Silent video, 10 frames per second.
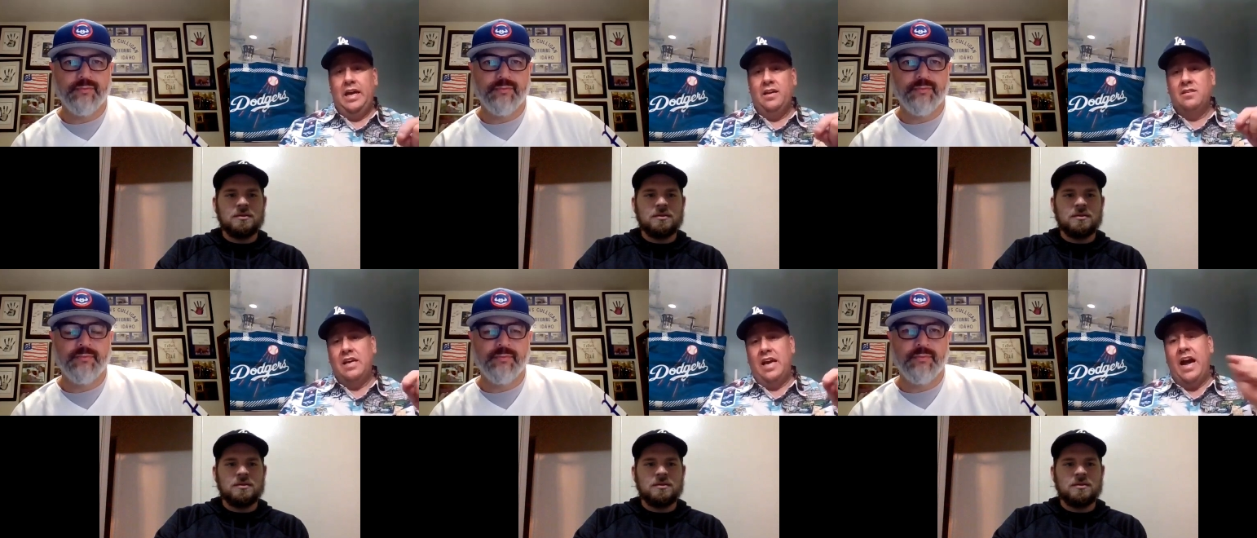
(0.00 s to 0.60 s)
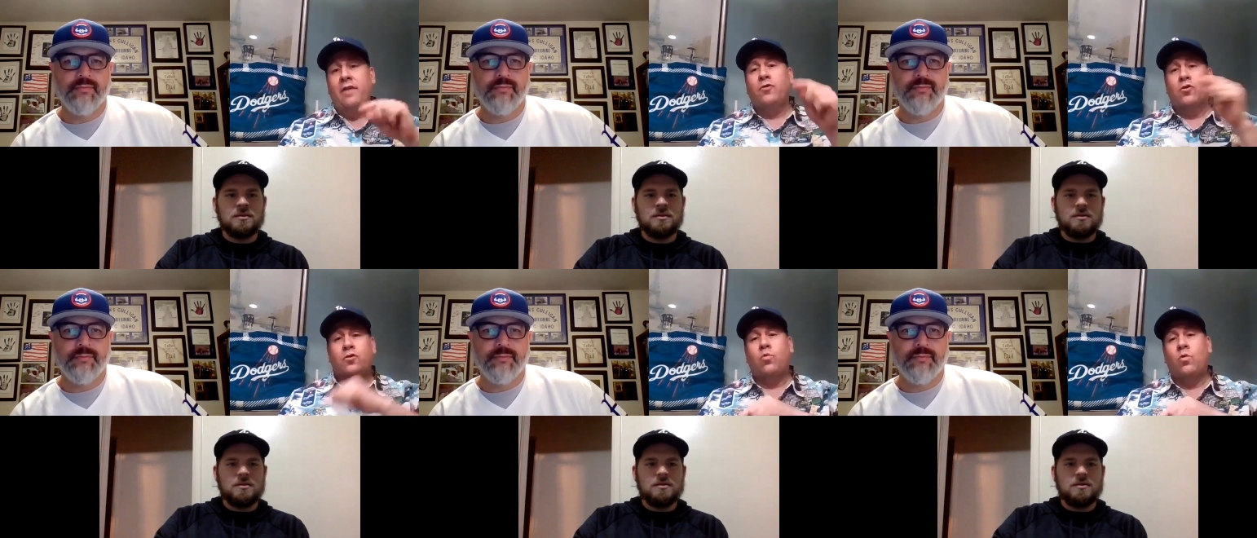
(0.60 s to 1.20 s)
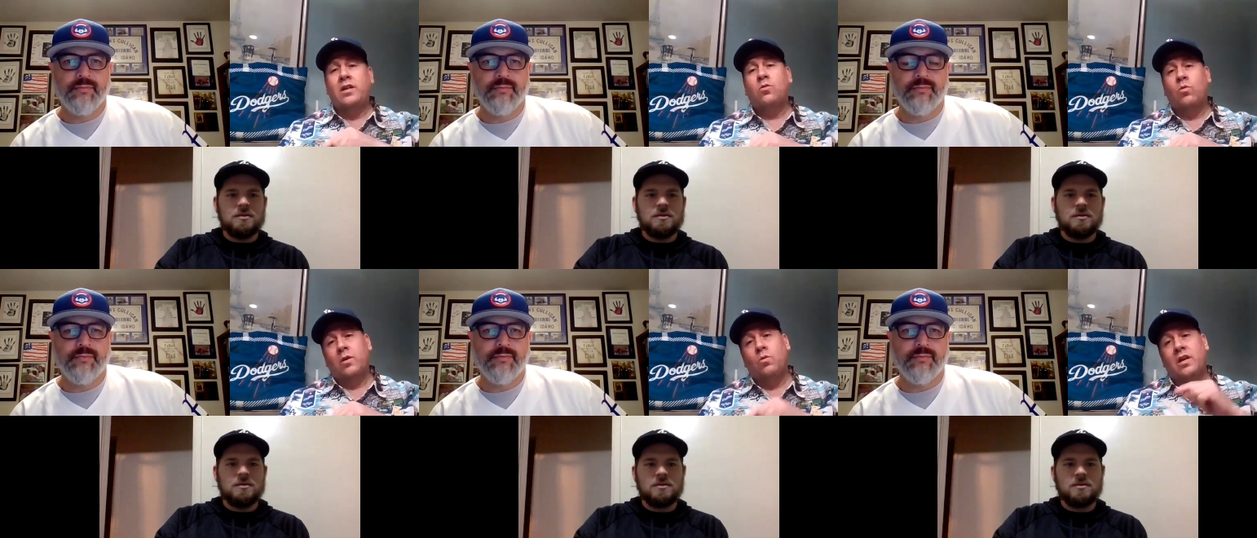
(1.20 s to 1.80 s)
Speaker 1: is after
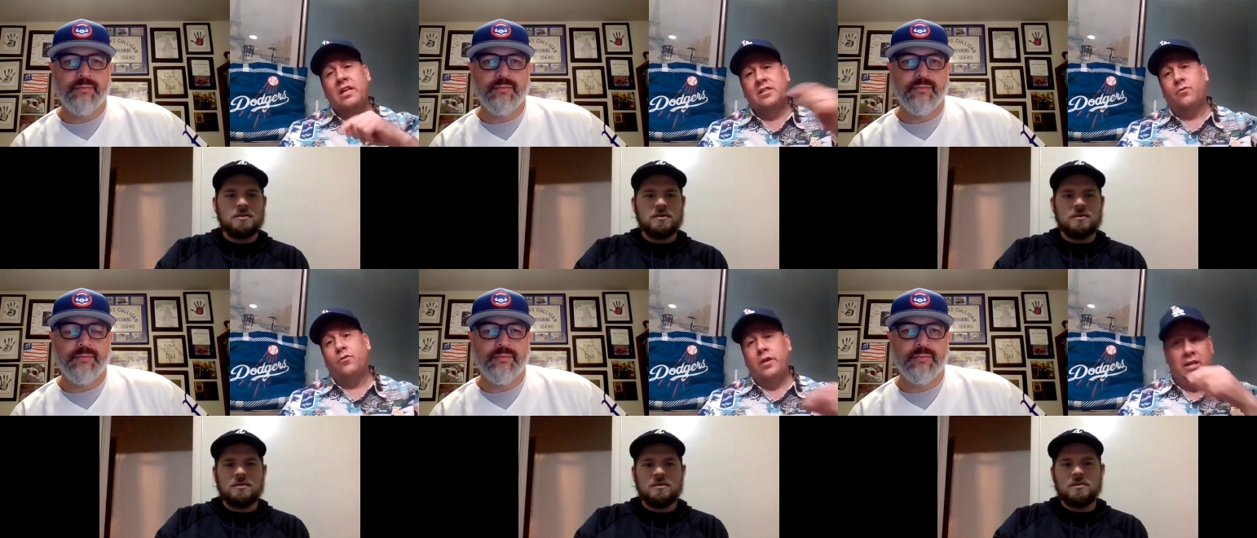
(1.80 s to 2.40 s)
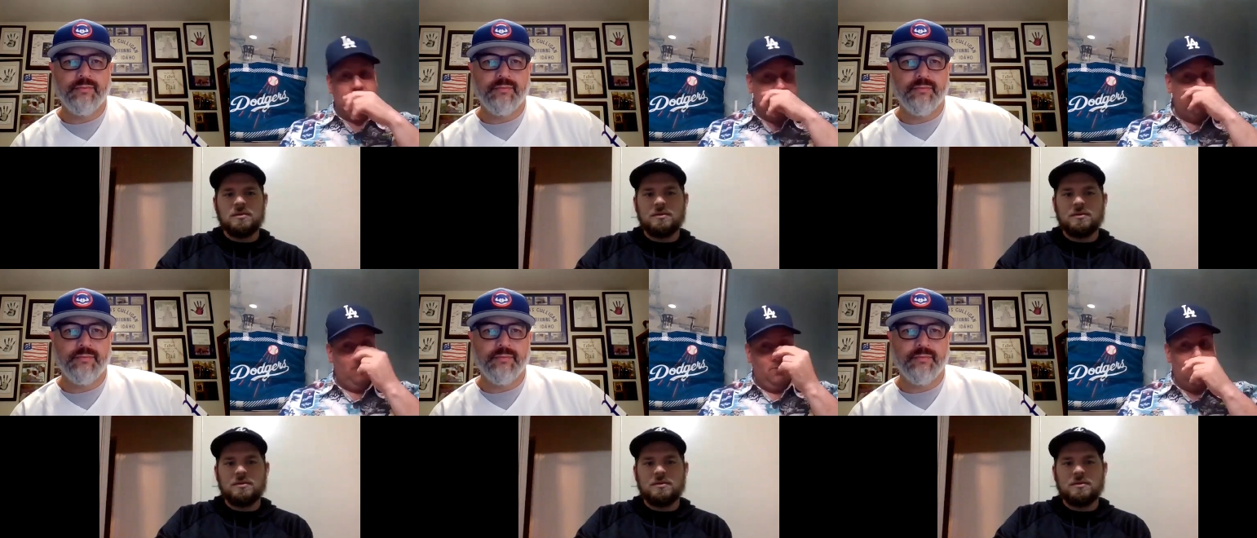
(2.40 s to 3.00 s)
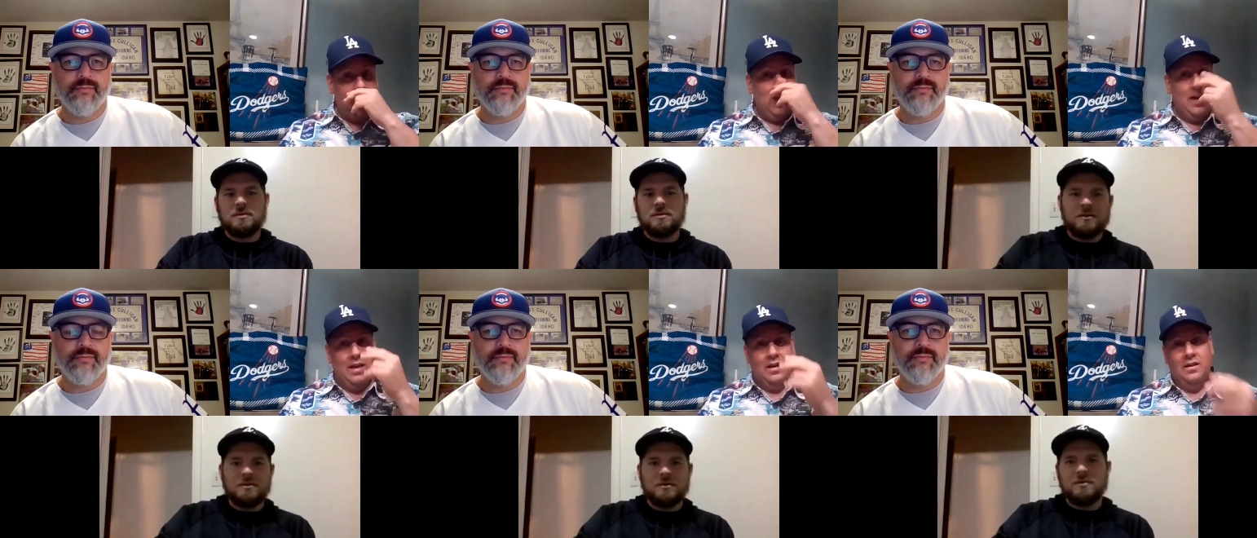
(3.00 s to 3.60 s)
2021, he's a free agent.
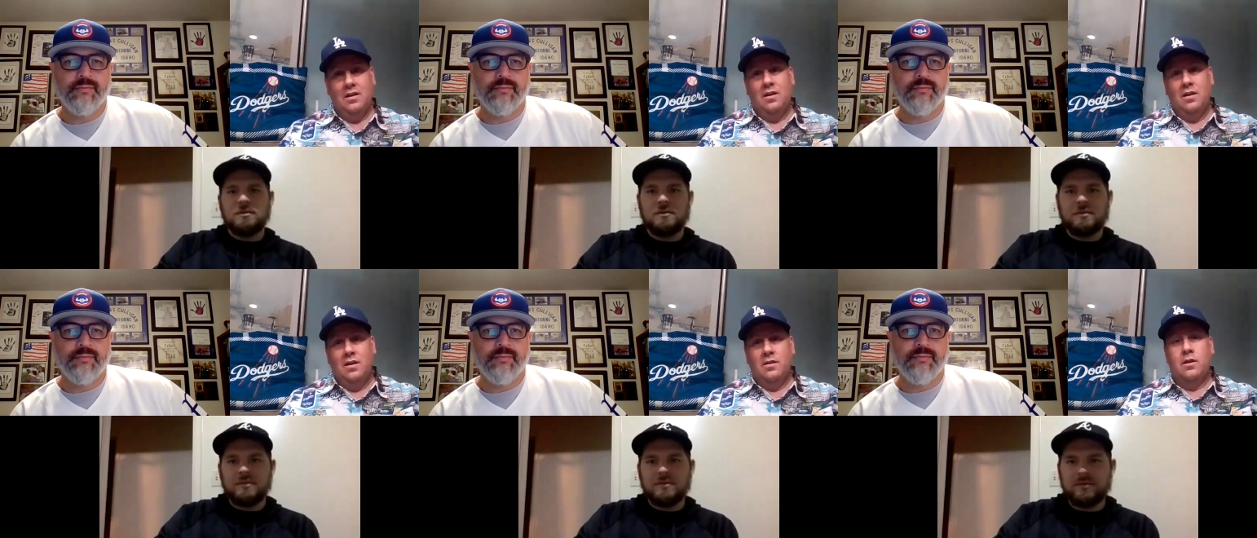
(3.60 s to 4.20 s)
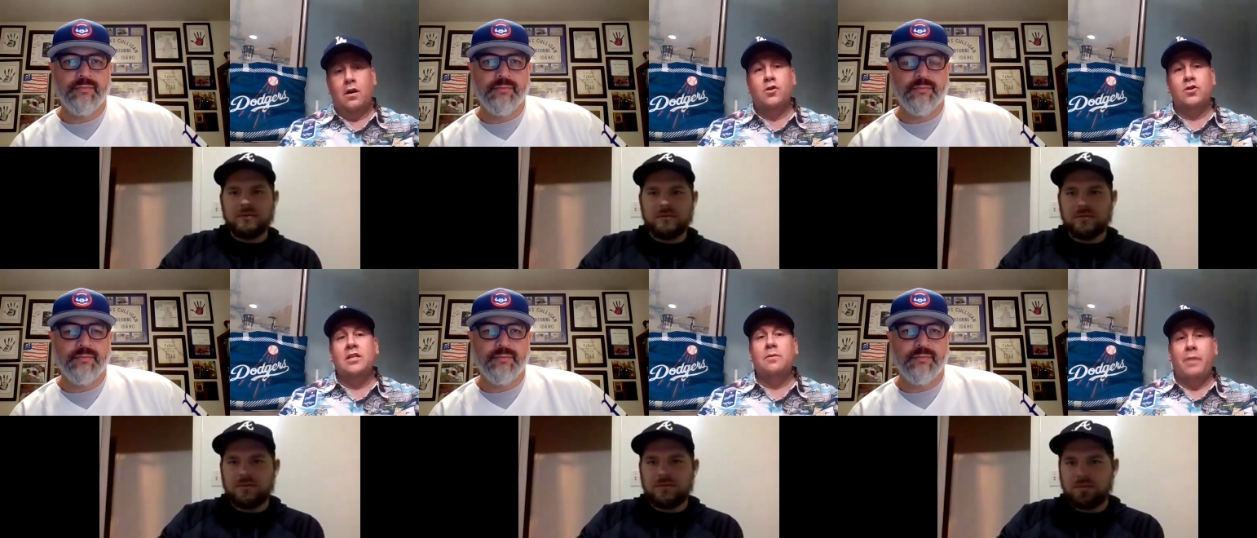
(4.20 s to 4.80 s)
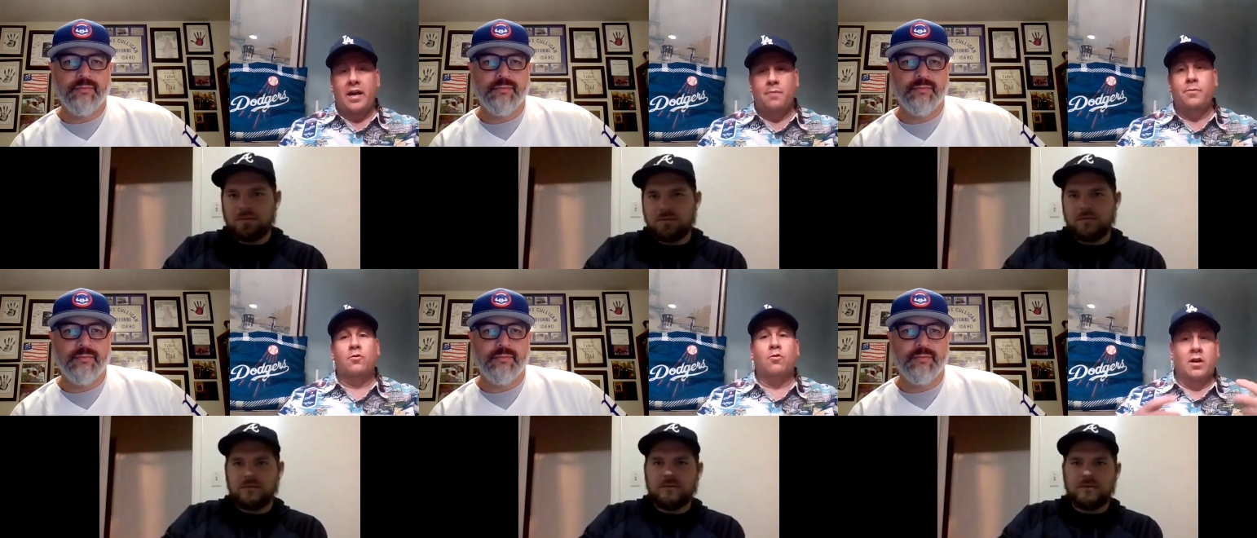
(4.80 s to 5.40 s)
And the Dodgers need to
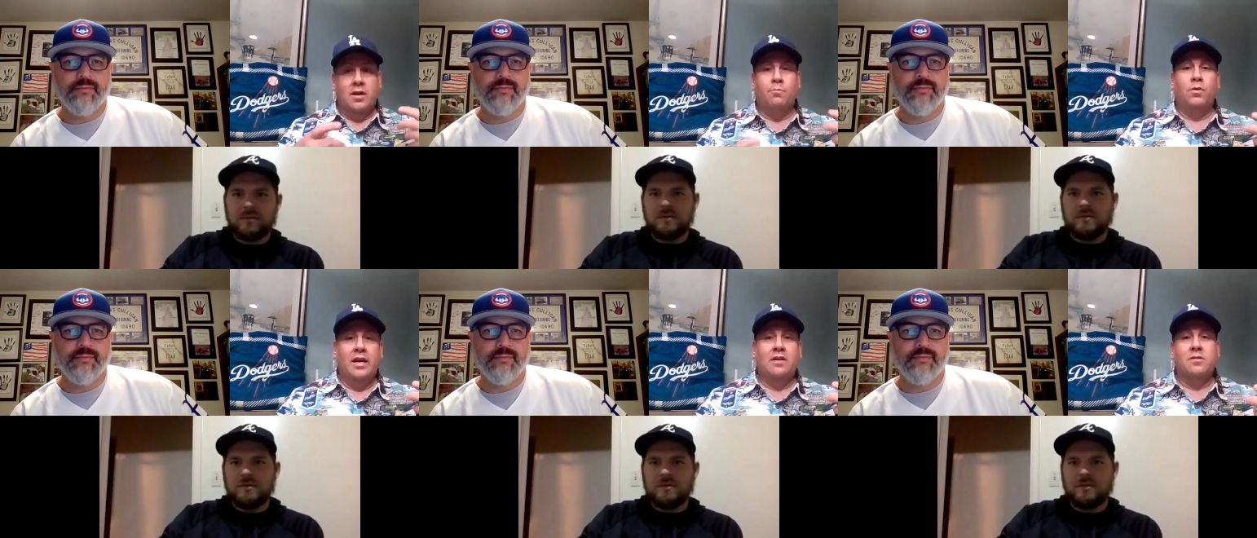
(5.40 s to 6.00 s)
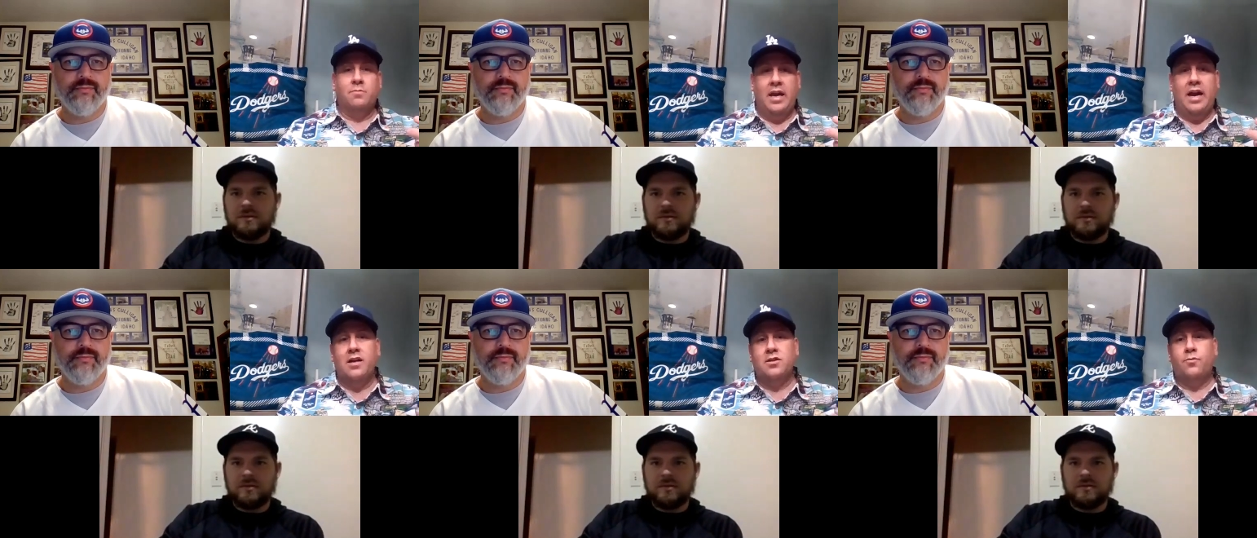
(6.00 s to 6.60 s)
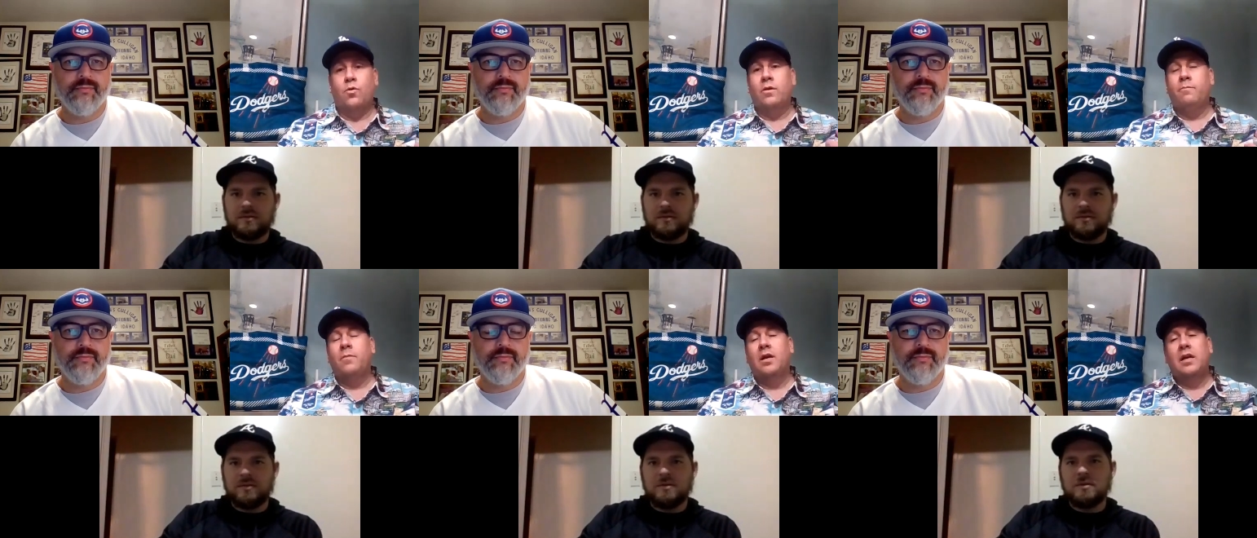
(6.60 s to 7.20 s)
back up the truck and bring out some cash
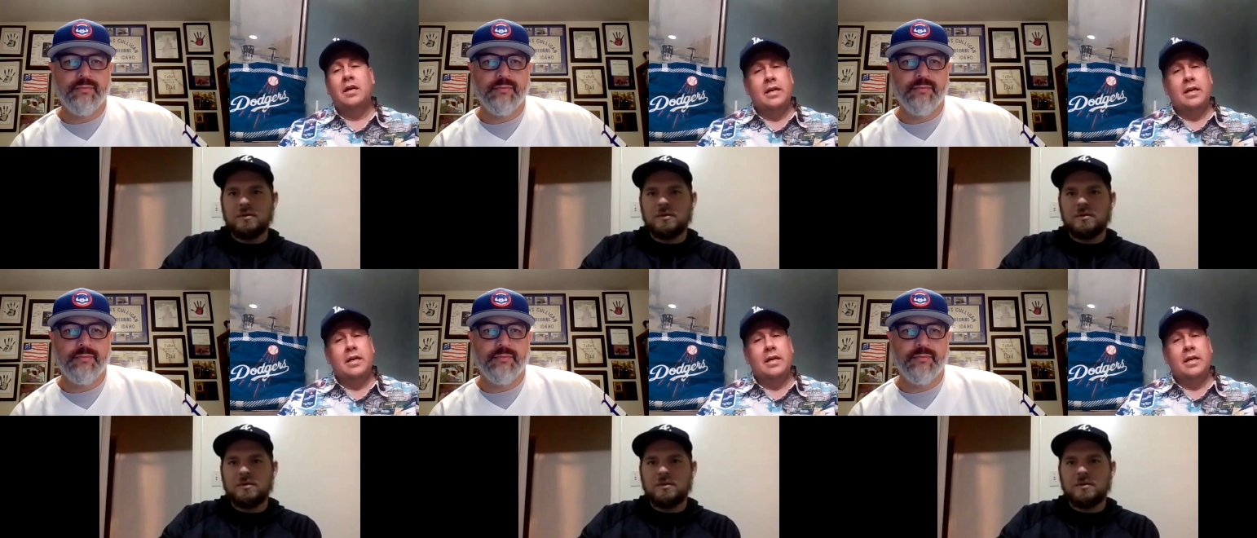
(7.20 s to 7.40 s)
for him.